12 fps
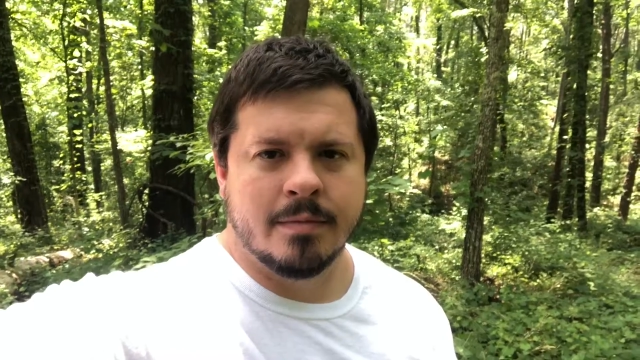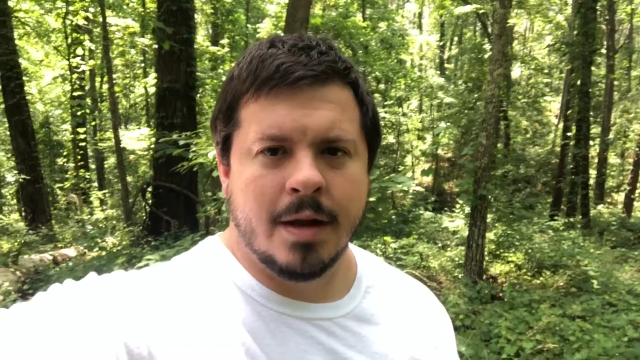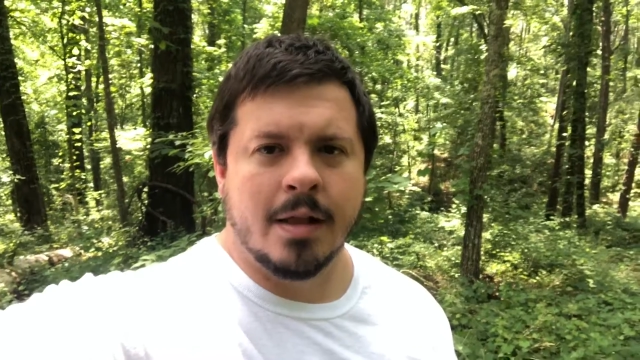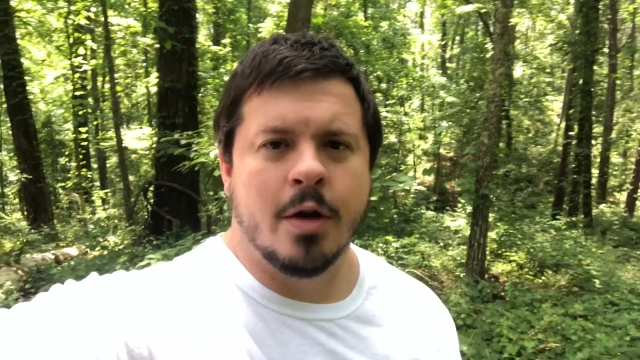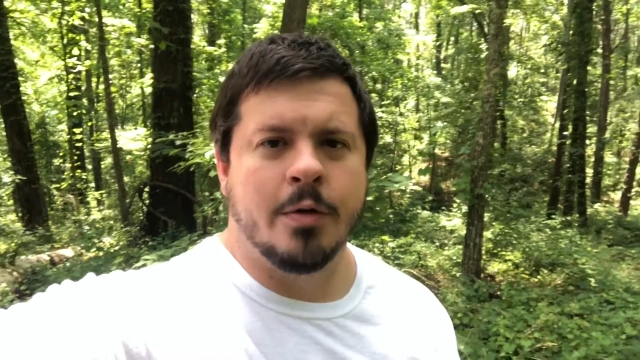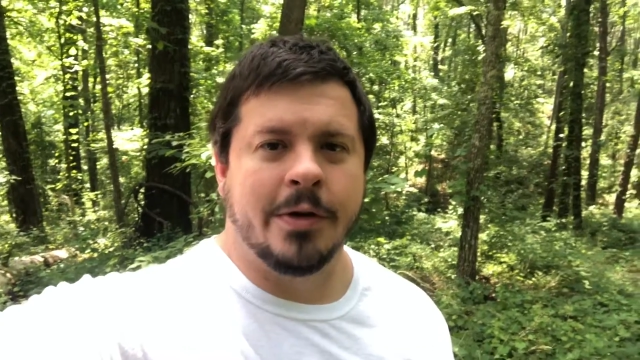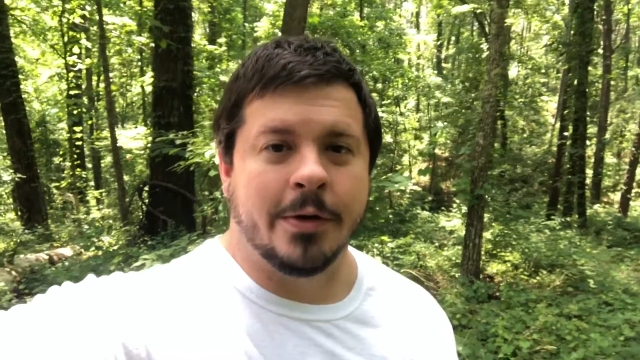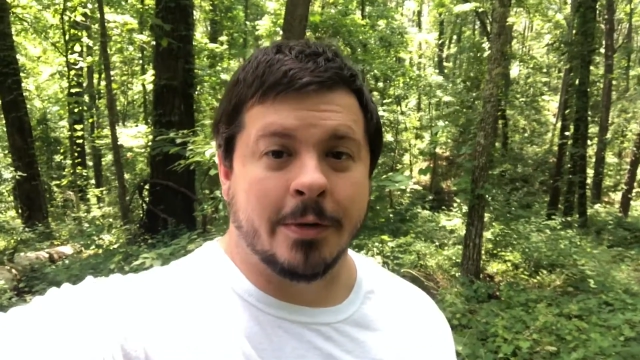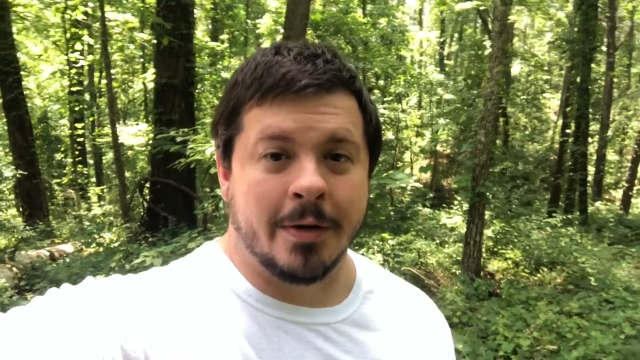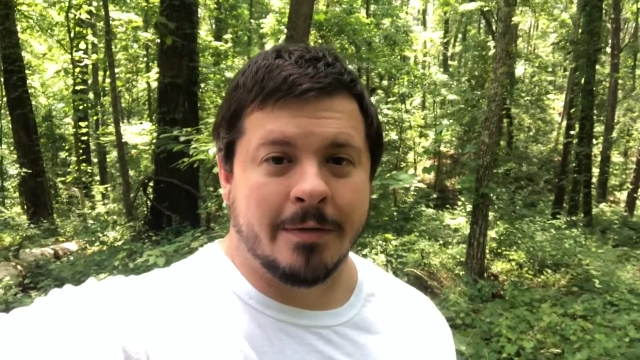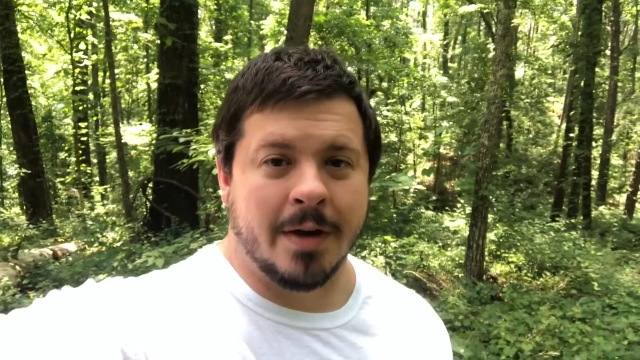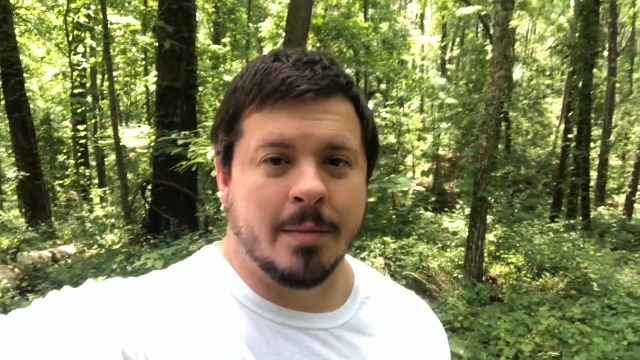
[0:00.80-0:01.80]
Hello
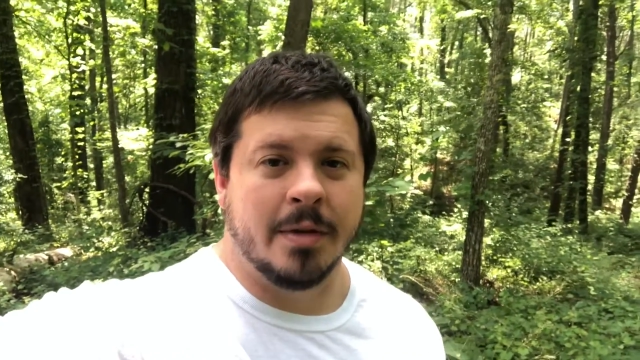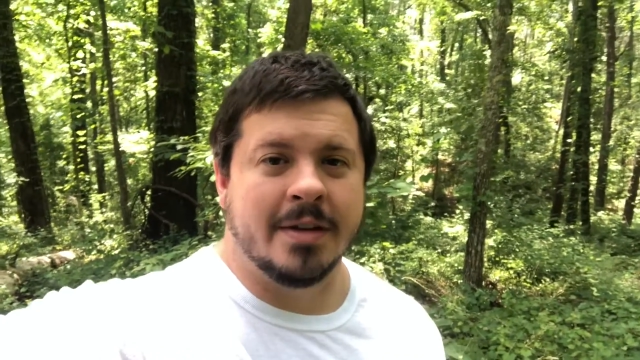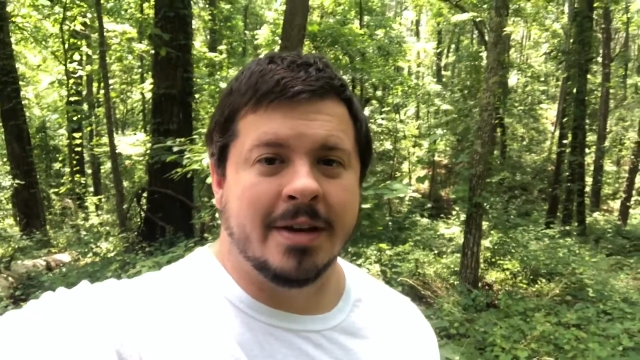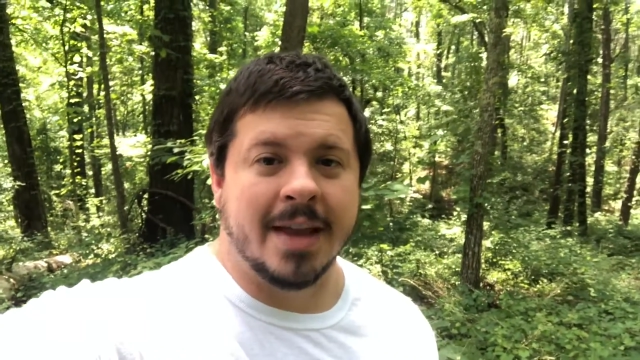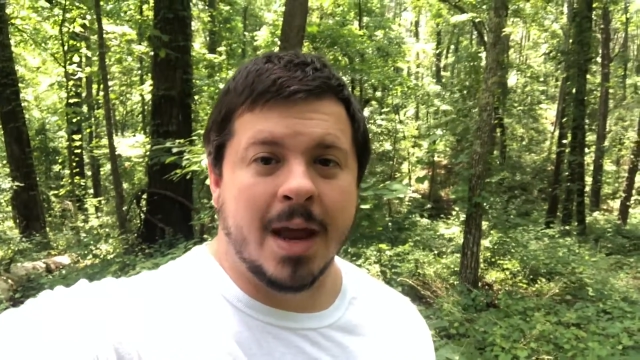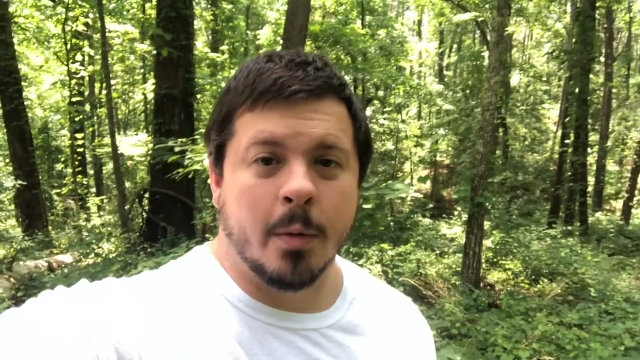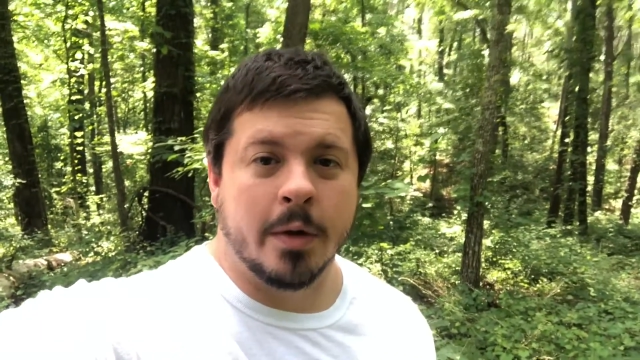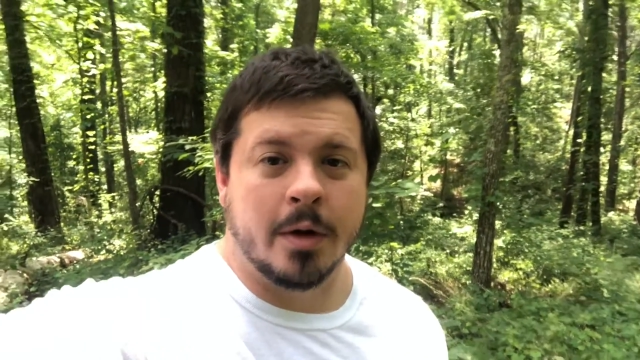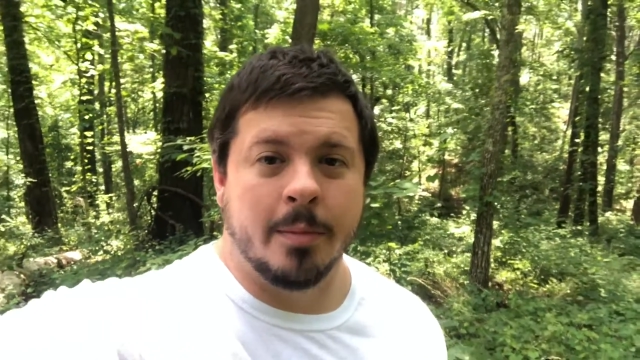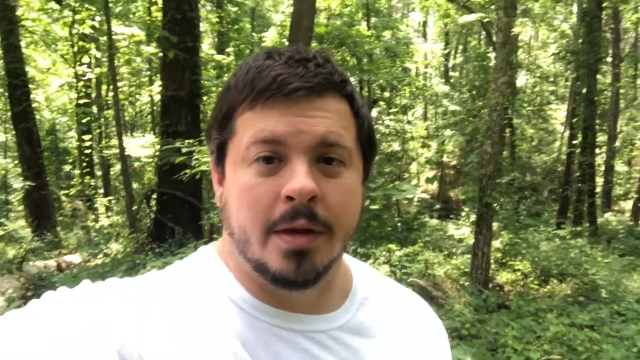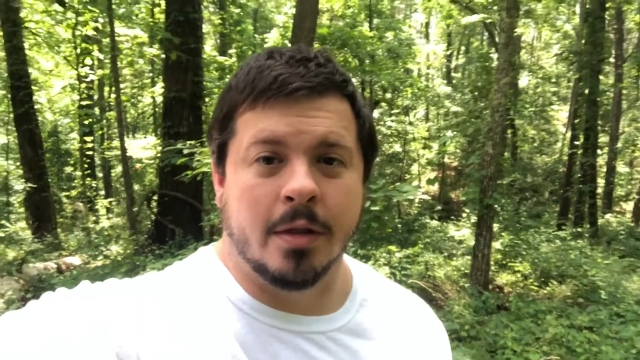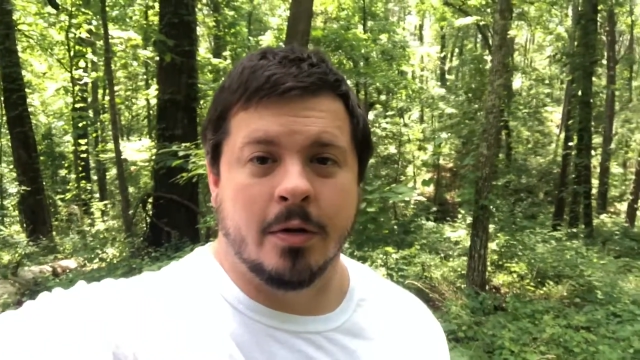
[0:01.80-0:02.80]
Deercreek family. Today we're going
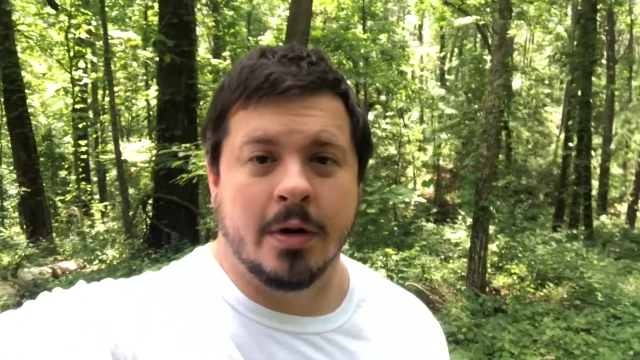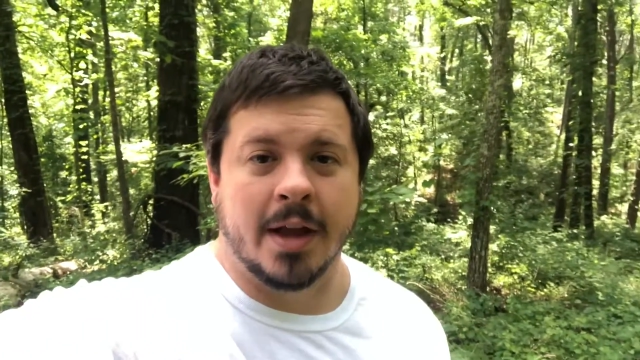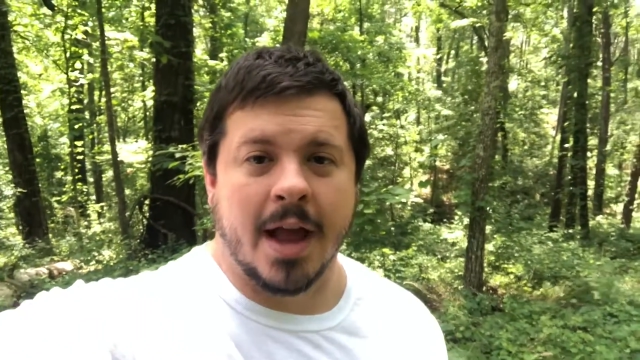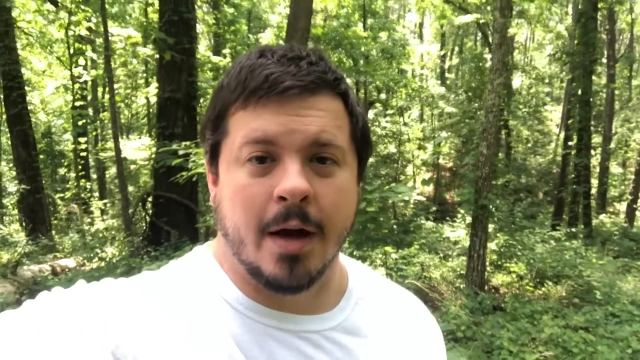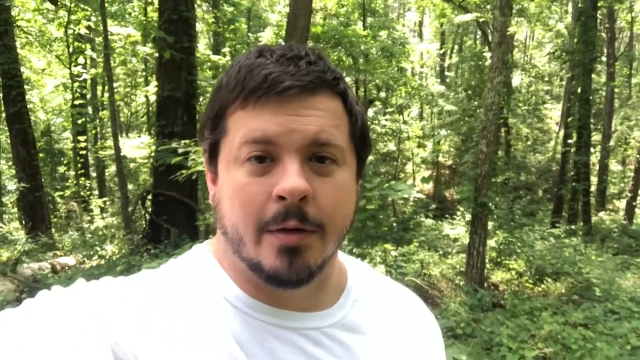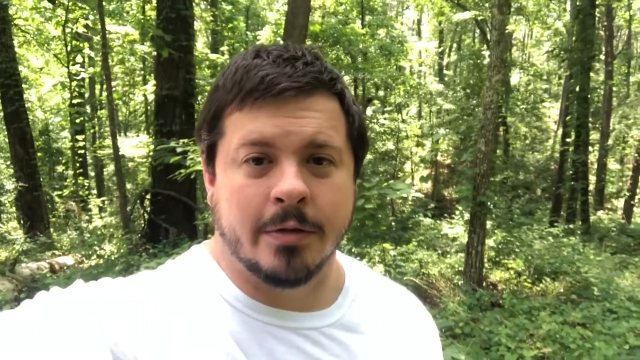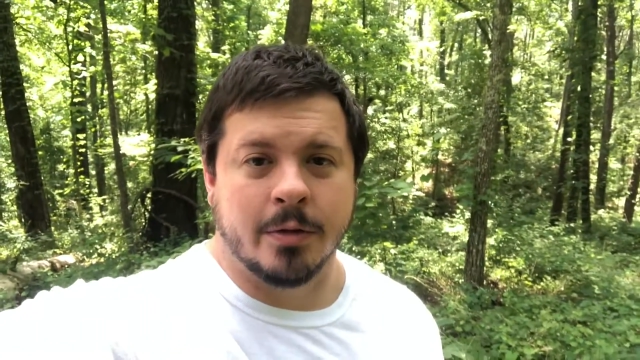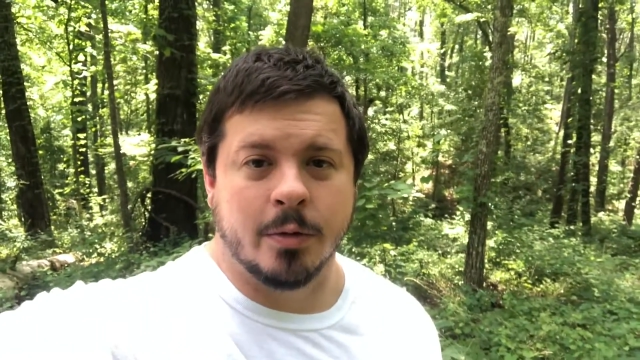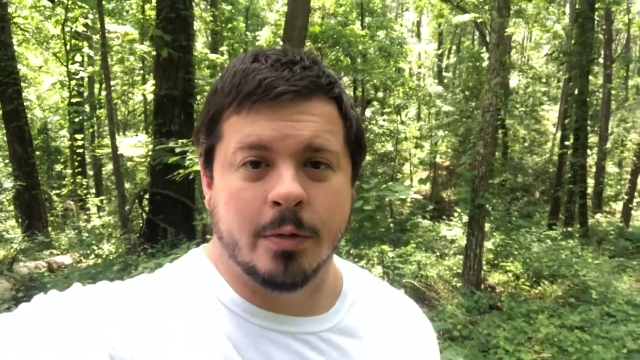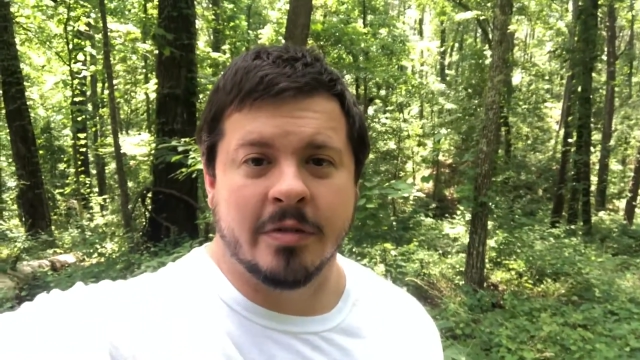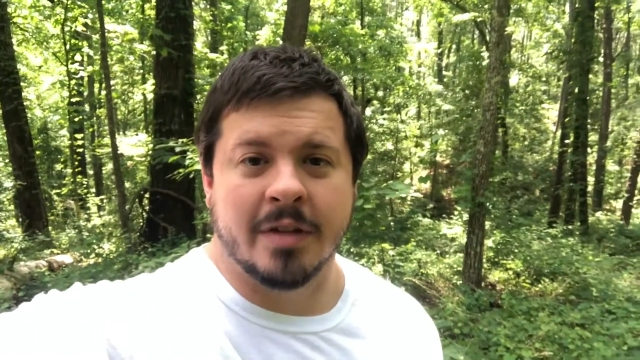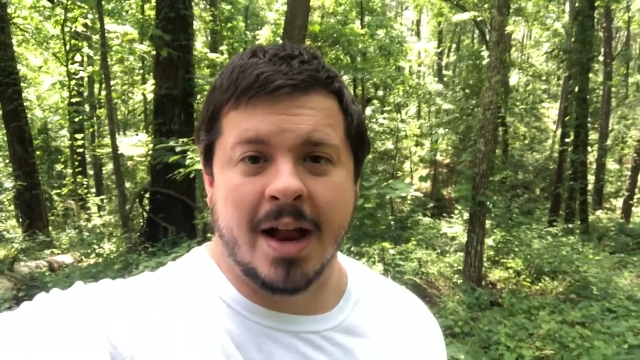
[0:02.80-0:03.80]
to be learning how
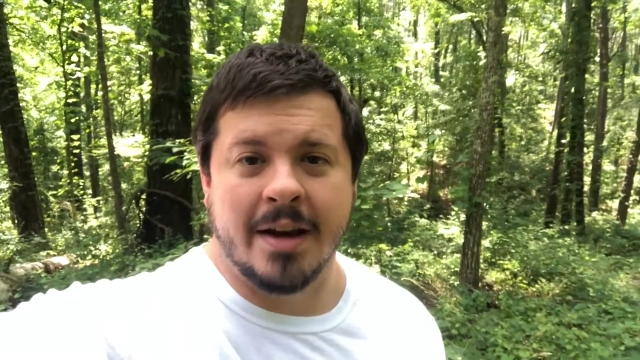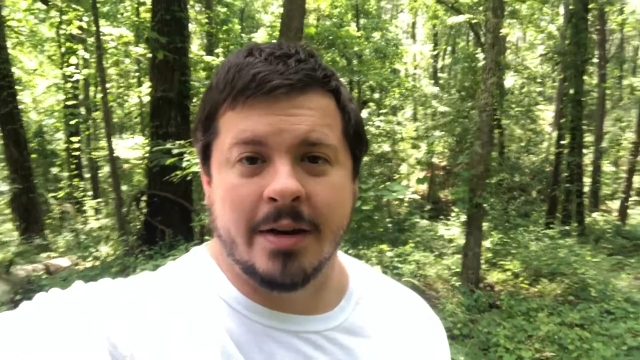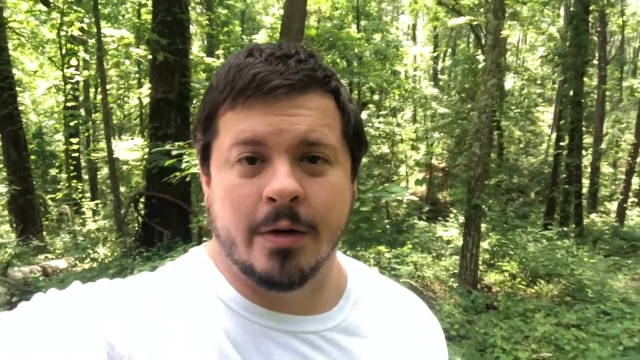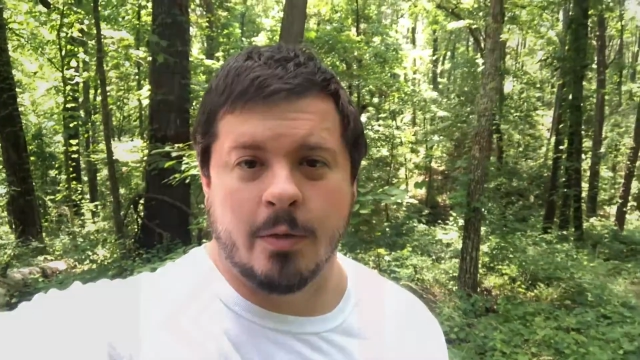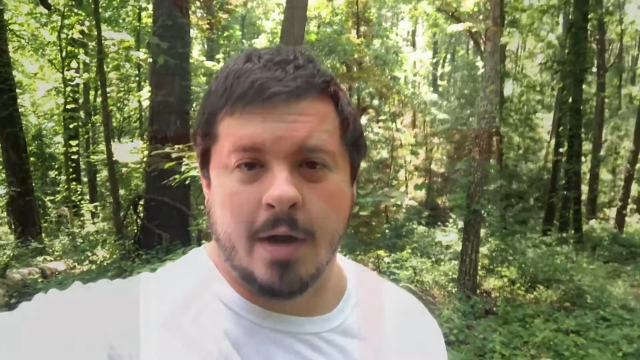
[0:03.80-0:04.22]
to sight in a